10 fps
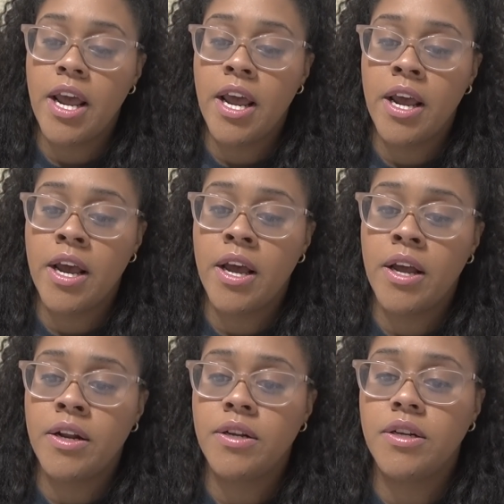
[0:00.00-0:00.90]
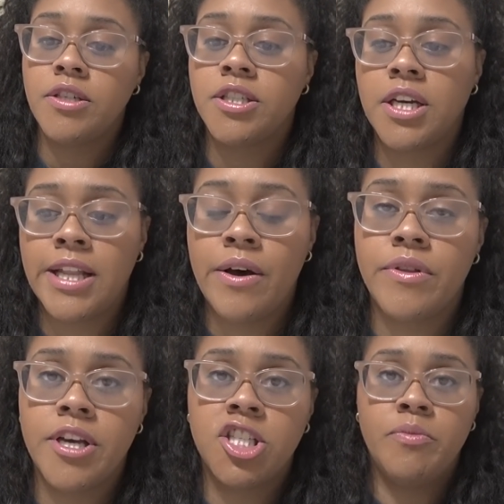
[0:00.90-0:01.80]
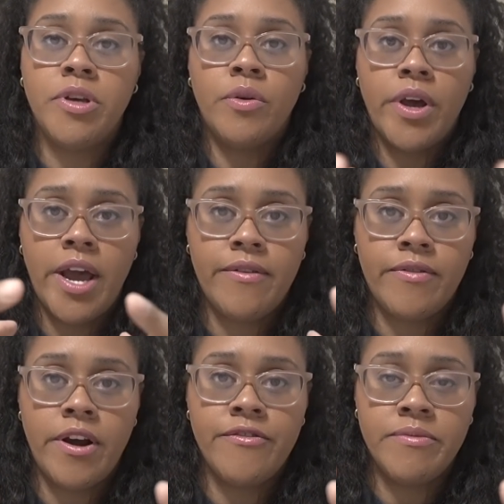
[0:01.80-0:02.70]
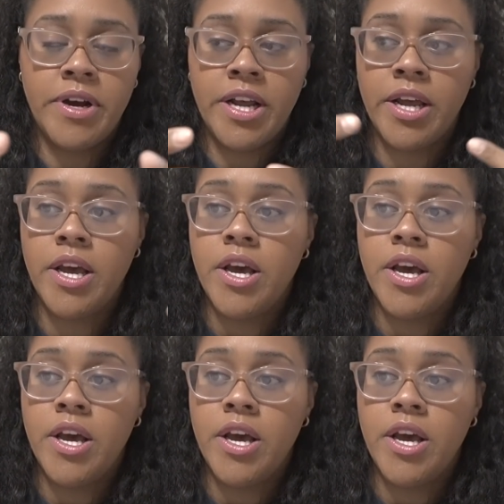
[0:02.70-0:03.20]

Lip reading: and just allow things to be okay for everybody.